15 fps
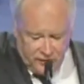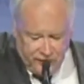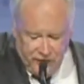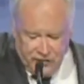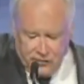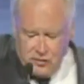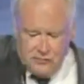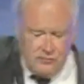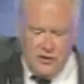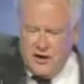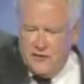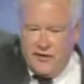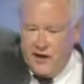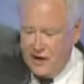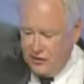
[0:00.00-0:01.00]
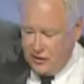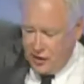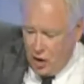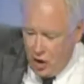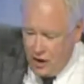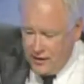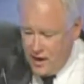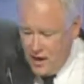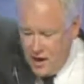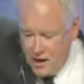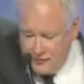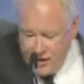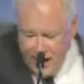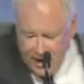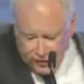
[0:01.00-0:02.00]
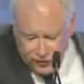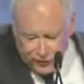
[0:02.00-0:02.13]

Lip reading: fiscal, whatever the hell they call it, task